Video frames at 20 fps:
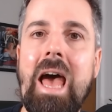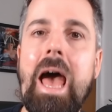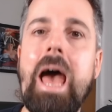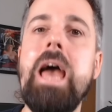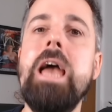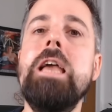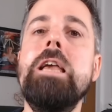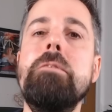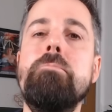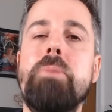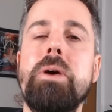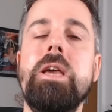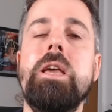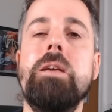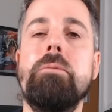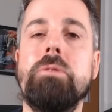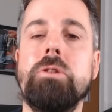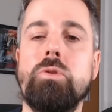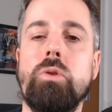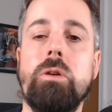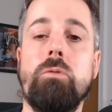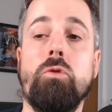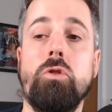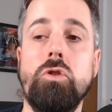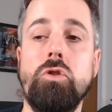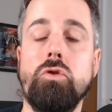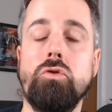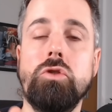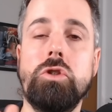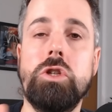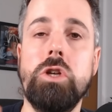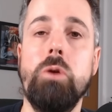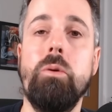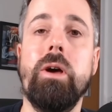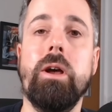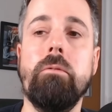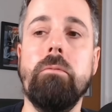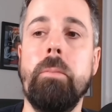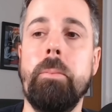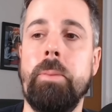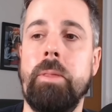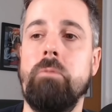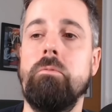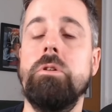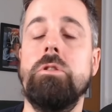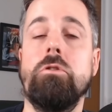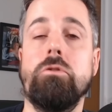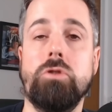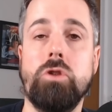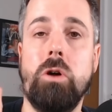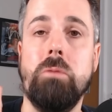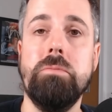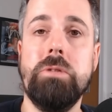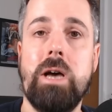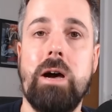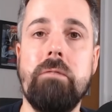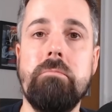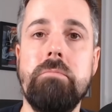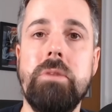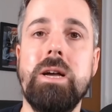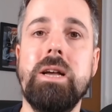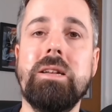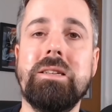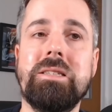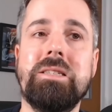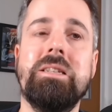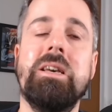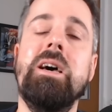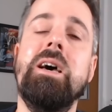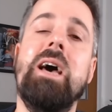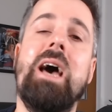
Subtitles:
A/B between what you're doing with your top-down mix